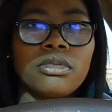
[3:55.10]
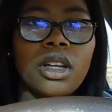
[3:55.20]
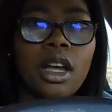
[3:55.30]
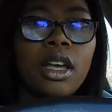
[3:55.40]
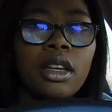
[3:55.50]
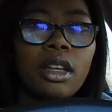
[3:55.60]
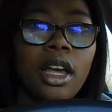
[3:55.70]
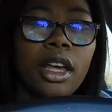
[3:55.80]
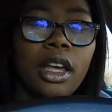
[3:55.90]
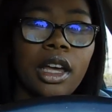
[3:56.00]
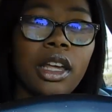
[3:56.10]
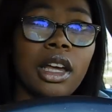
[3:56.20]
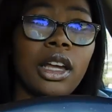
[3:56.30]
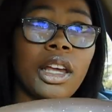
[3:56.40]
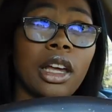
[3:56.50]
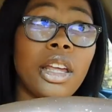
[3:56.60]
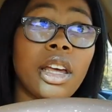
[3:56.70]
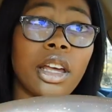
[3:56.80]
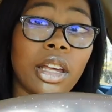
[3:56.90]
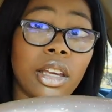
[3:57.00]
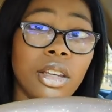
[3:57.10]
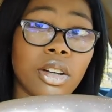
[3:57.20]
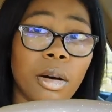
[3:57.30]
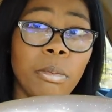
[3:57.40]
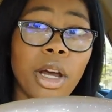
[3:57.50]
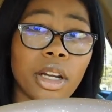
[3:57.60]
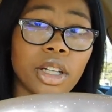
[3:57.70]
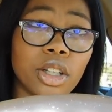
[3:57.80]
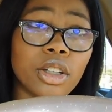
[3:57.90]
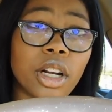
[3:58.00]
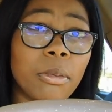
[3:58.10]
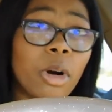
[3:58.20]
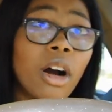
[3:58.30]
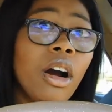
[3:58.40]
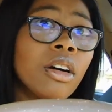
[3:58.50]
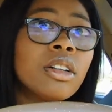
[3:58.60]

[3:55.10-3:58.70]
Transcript: Hey, hey, hey, hey, hey, hey. Come back here, camera.